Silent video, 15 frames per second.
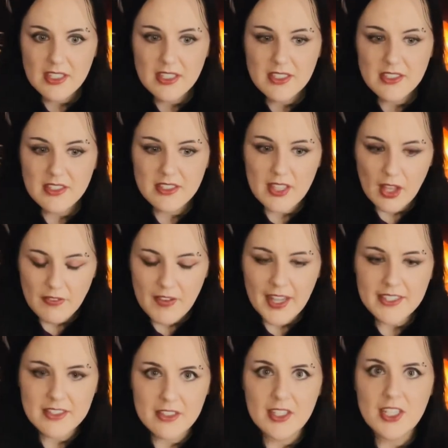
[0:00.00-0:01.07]

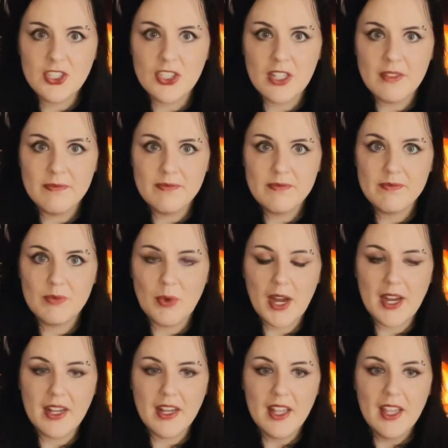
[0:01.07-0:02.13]
self-isolation,
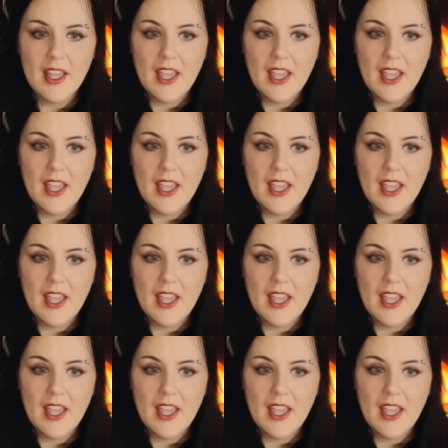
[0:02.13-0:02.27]
right?